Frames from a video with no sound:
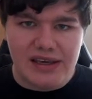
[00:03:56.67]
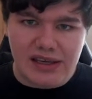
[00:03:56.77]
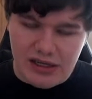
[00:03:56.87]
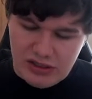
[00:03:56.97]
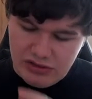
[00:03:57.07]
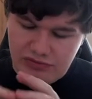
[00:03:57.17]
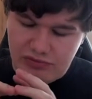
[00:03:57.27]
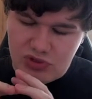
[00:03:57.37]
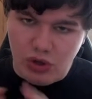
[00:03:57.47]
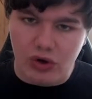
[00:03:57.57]
kind of
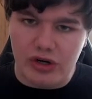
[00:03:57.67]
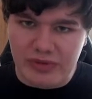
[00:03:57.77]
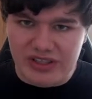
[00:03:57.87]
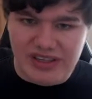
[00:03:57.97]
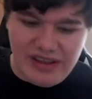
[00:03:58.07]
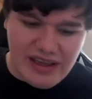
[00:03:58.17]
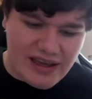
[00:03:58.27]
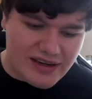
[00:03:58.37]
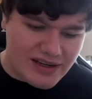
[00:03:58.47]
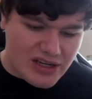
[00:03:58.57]
tournament at the
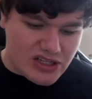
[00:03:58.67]
end.